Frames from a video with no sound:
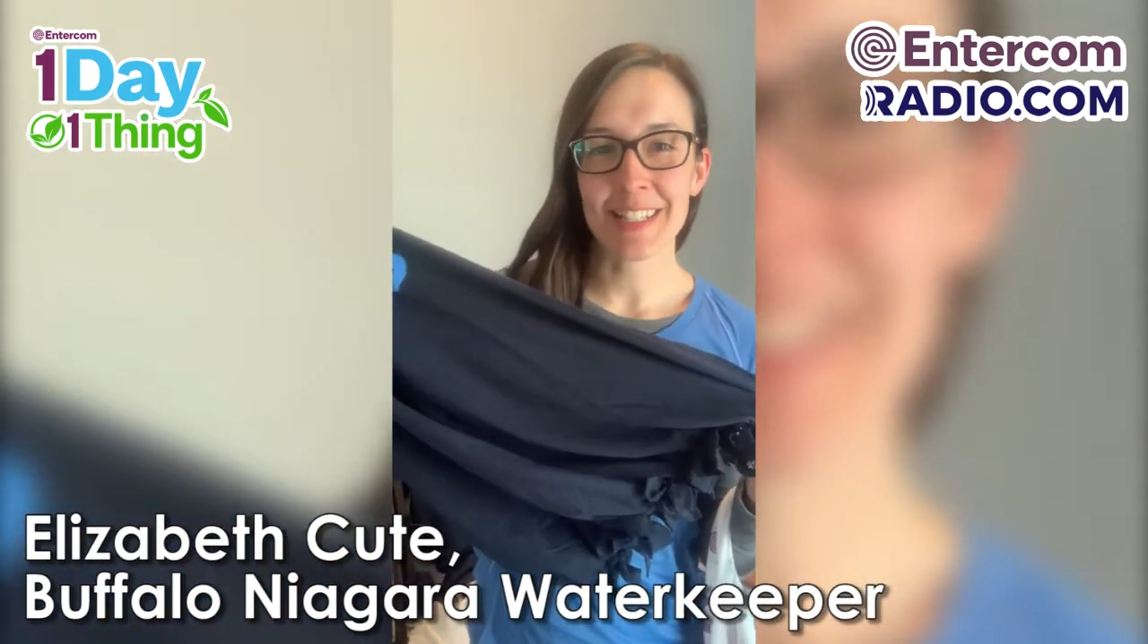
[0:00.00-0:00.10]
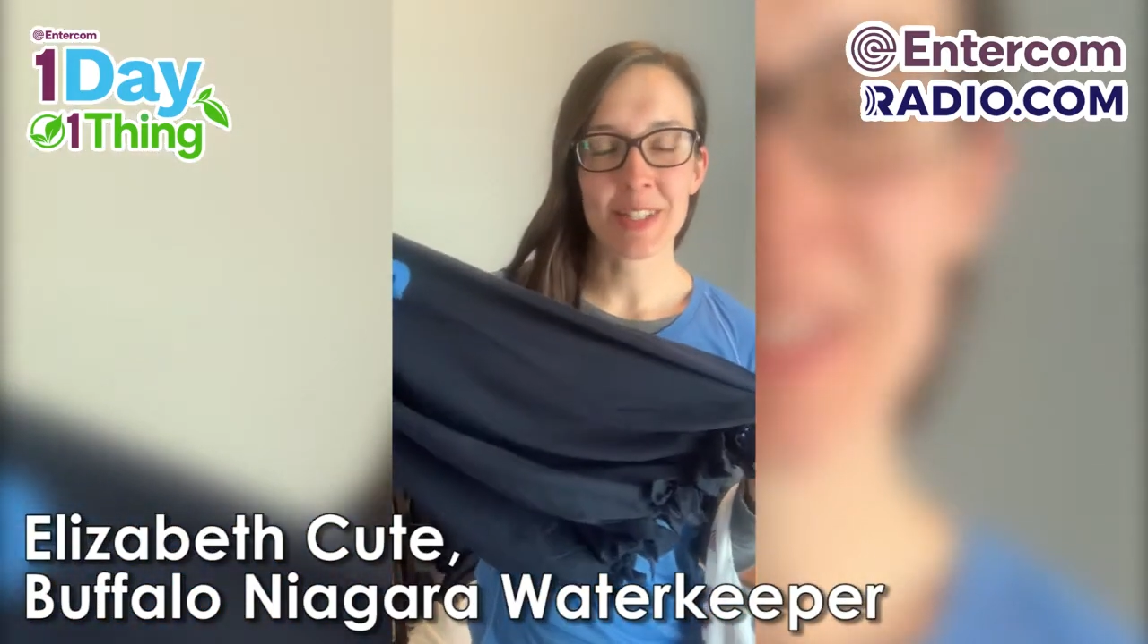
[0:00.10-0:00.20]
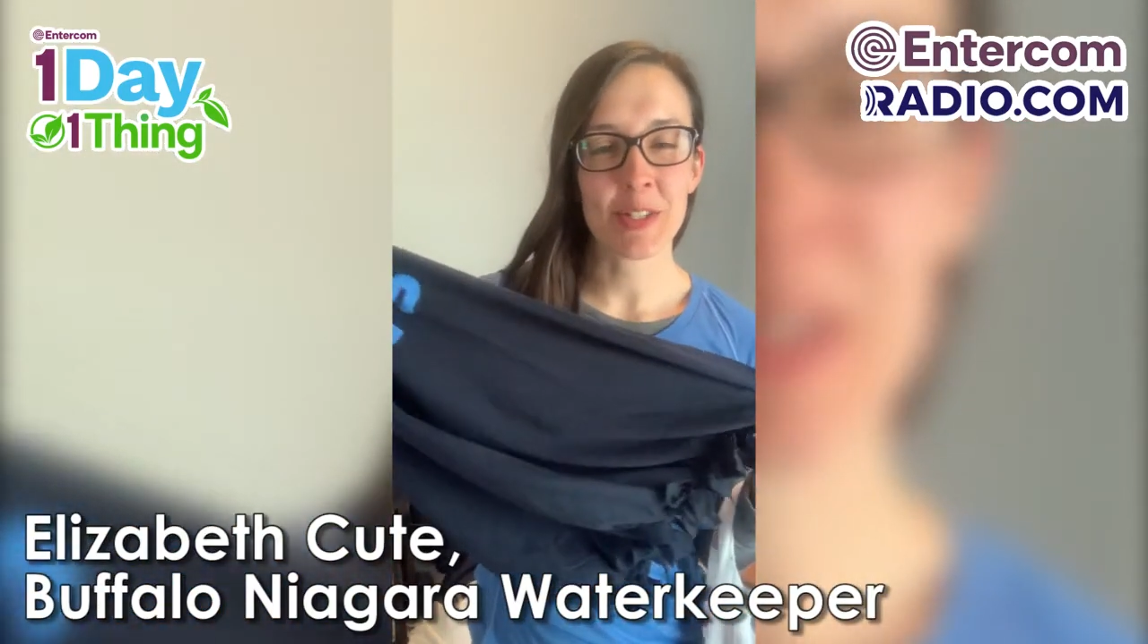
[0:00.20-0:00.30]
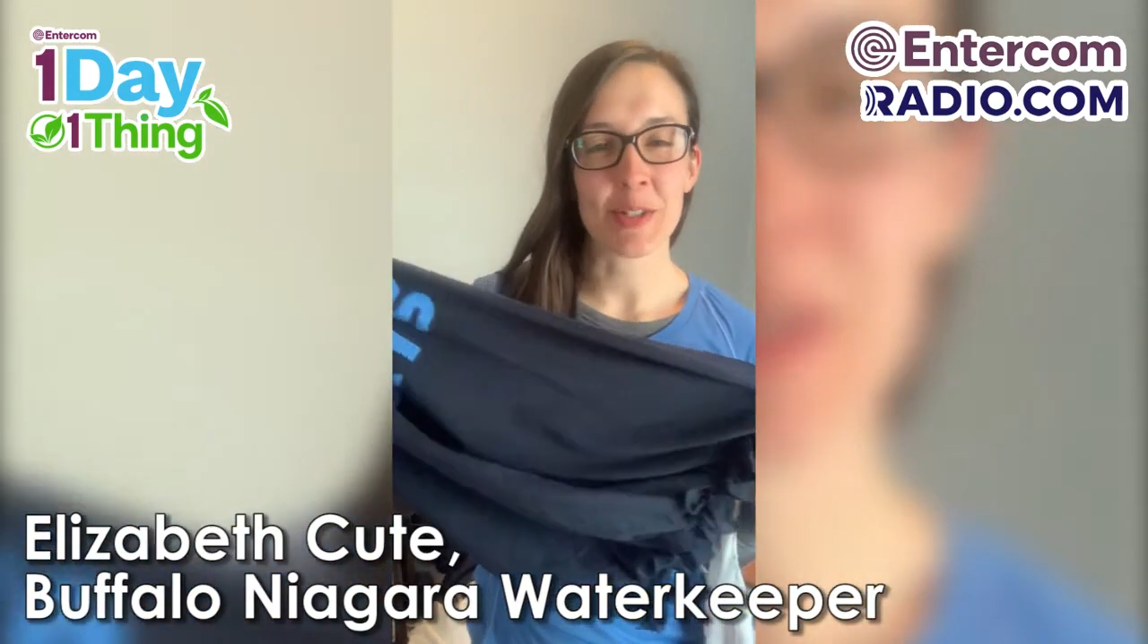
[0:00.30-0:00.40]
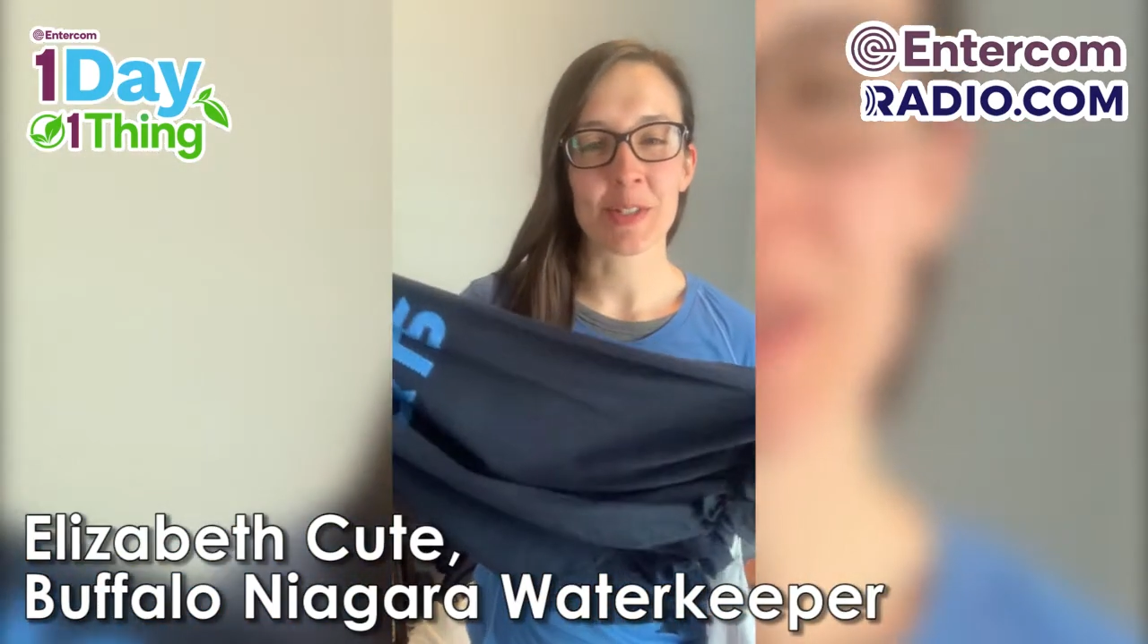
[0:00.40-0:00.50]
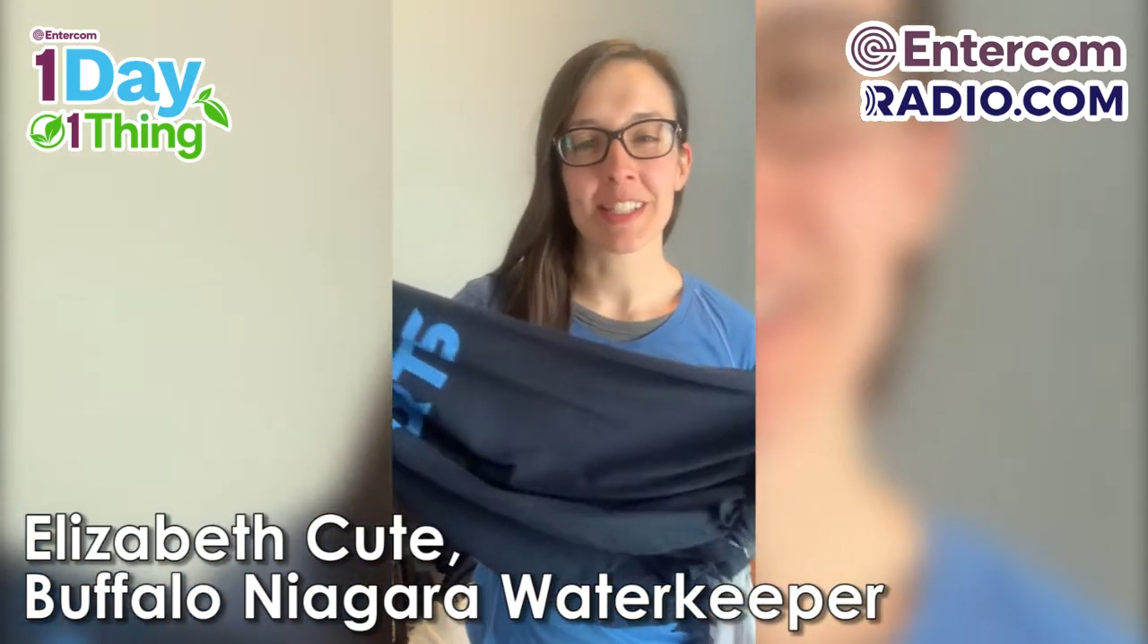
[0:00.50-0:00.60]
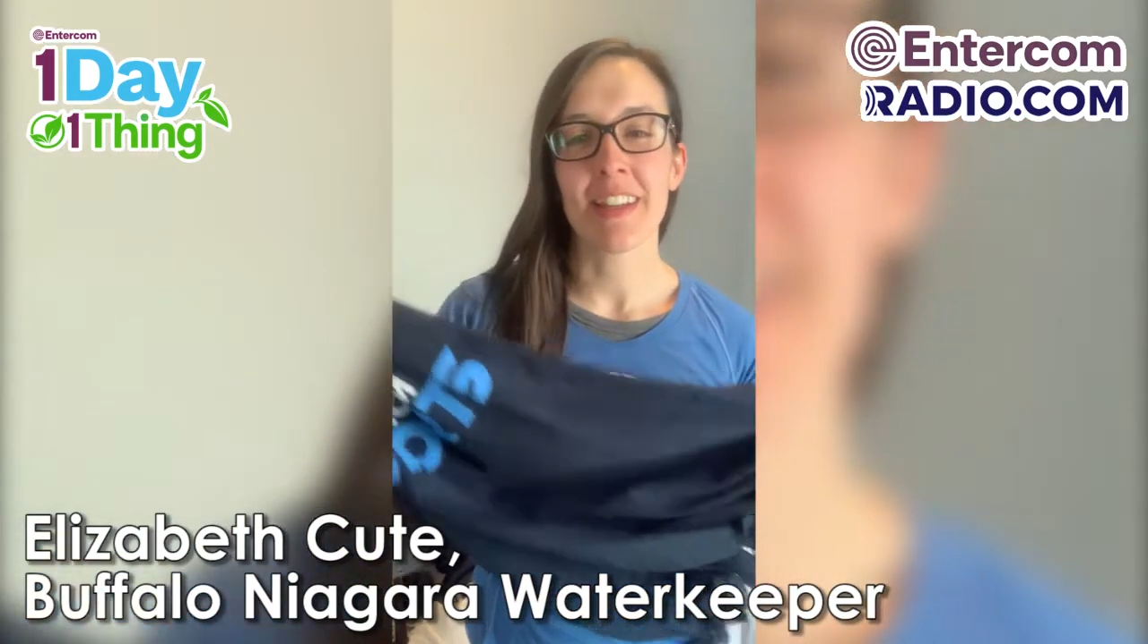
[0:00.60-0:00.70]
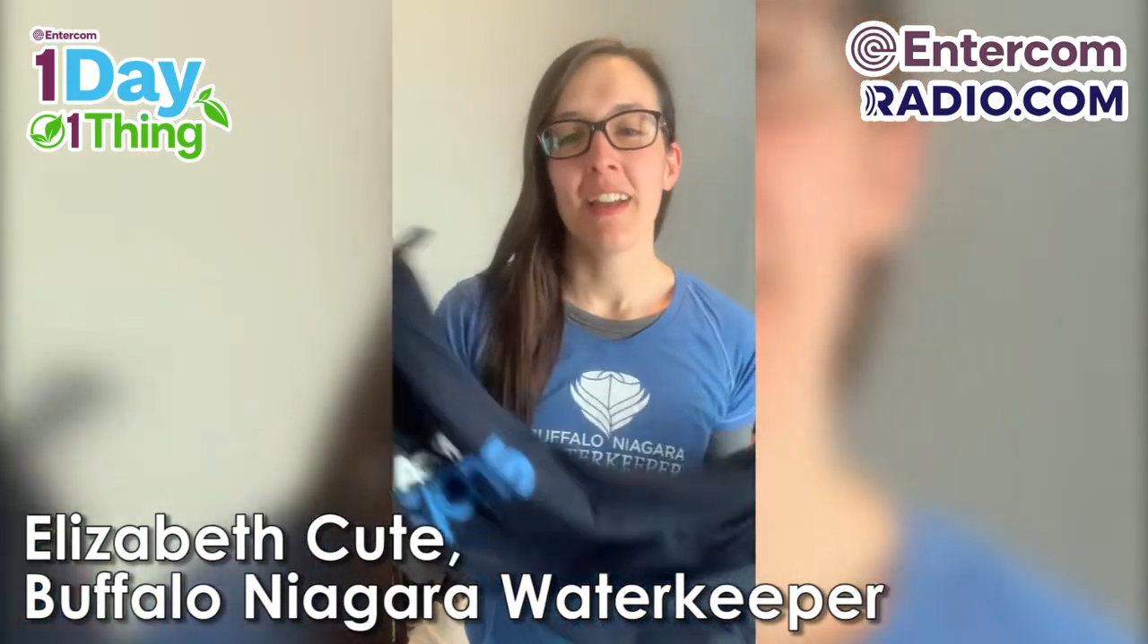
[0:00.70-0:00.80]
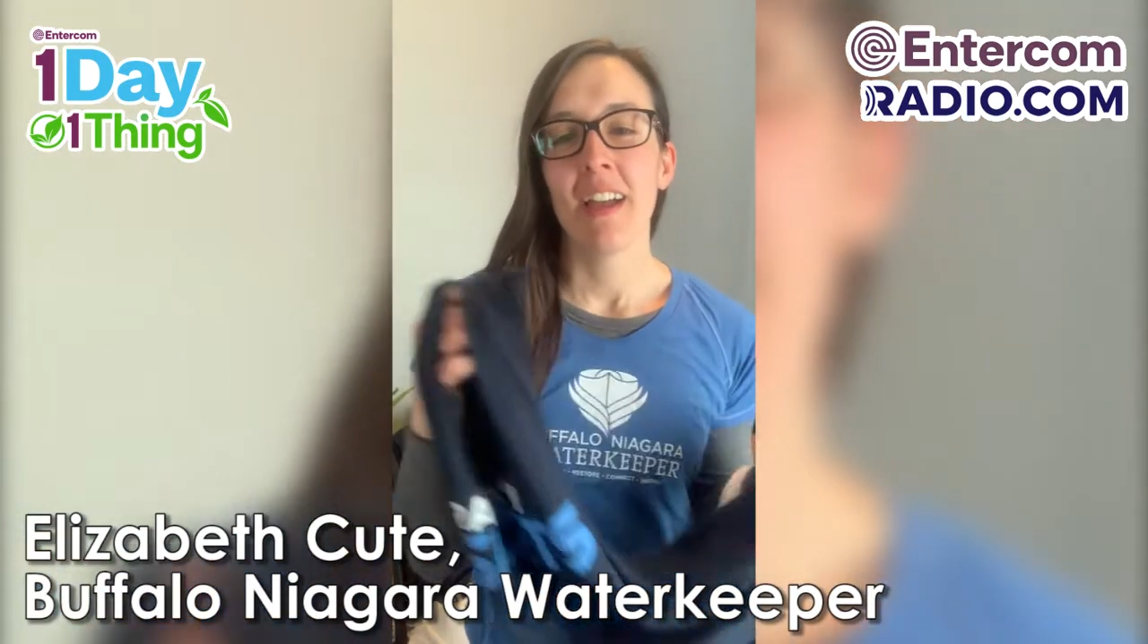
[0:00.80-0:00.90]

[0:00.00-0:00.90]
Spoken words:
soon.